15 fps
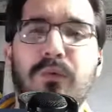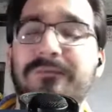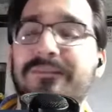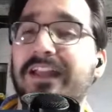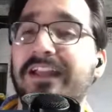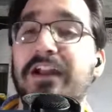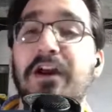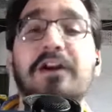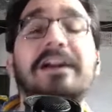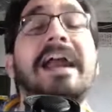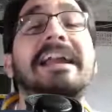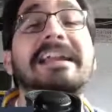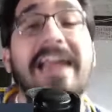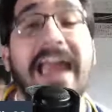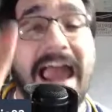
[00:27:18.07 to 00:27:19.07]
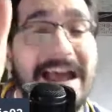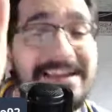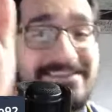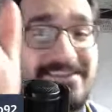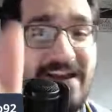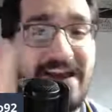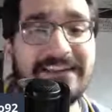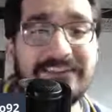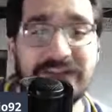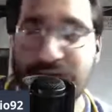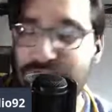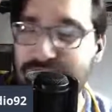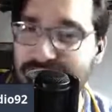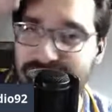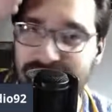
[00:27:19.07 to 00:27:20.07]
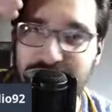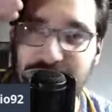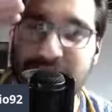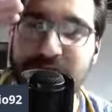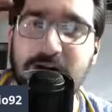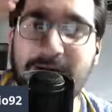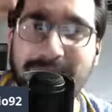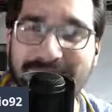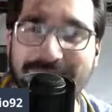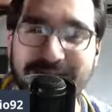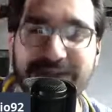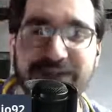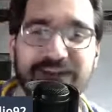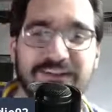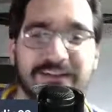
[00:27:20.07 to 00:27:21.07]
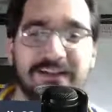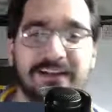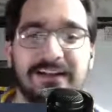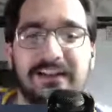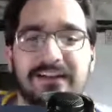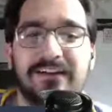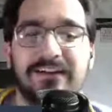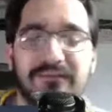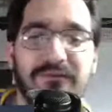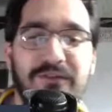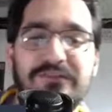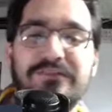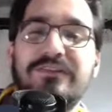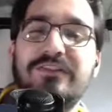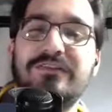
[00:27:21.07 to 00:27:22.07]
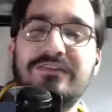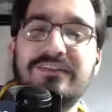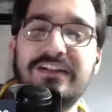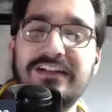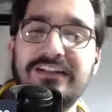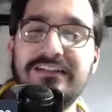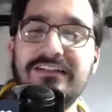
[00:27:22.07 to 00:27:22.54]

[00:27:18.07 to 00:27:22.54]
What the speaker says: Like add that to like the top tier one of those nights.